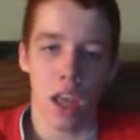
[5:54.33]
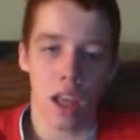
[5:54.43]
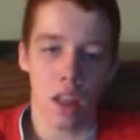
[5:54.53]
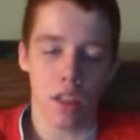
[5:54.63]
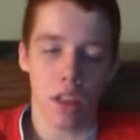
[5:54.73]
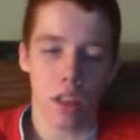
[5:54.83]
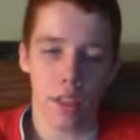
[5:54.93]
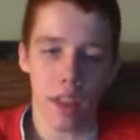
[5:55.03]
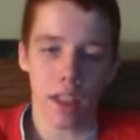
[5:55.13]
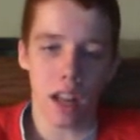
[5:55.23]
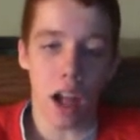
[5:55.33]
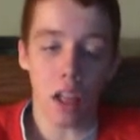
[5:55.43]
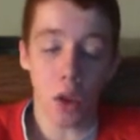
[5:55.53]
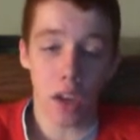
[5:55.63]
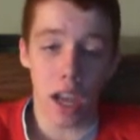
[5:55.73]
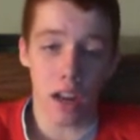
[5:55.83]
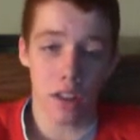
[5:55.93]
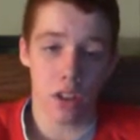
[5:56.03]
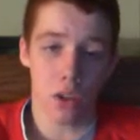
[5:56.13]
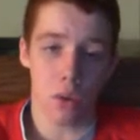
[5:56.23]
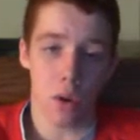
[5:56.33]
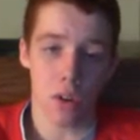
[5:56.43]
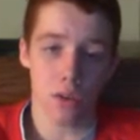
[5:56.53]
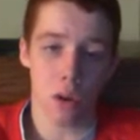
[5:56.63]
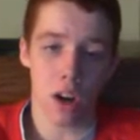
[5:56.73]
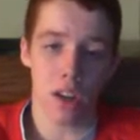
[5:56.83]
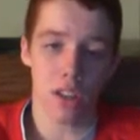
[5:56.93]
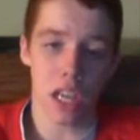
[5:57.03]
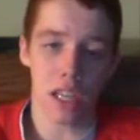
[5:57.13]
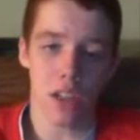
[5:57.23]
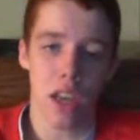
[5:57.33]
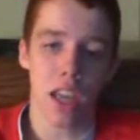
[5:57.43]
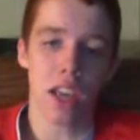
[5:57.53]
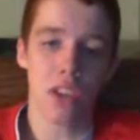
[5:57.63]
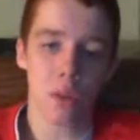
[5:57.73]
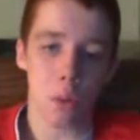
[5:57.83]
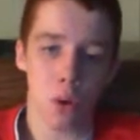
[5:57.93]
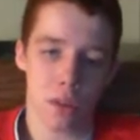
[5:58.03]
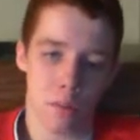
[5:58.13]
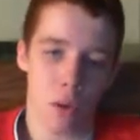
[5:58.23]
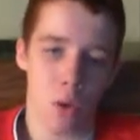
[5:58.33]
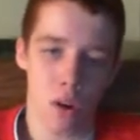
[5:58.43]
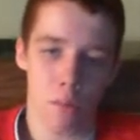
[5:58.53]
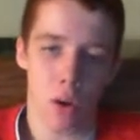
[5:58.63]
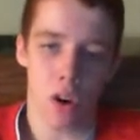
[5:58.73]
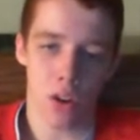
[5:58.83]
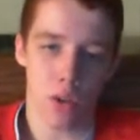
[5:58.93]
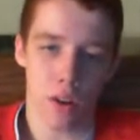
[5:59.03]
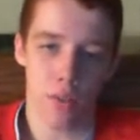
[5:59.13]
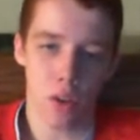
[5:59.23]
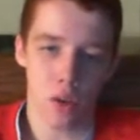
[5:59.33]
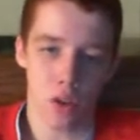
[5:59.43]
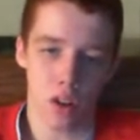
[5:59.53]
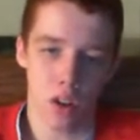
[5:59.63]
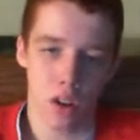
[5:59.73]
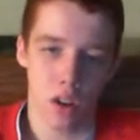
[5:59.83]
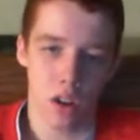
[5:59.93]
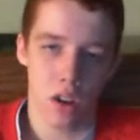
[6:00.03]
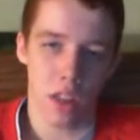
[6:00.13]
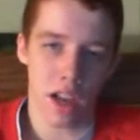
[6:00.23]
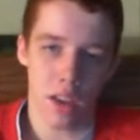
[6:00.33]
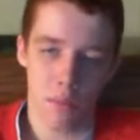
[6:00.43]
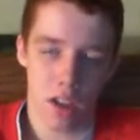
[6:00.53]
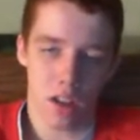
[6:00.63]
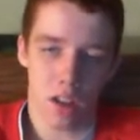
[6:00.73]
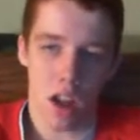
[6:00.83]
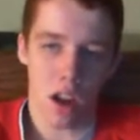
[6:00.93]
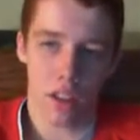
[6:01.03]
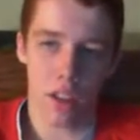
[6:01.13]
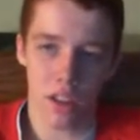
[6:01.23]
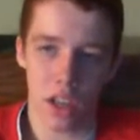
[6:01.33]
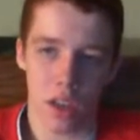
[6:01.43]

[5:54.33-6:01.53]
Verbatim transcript: And the thing that I look at in this quote is where he says, he's the most important part to our future. That can mean a lot of things.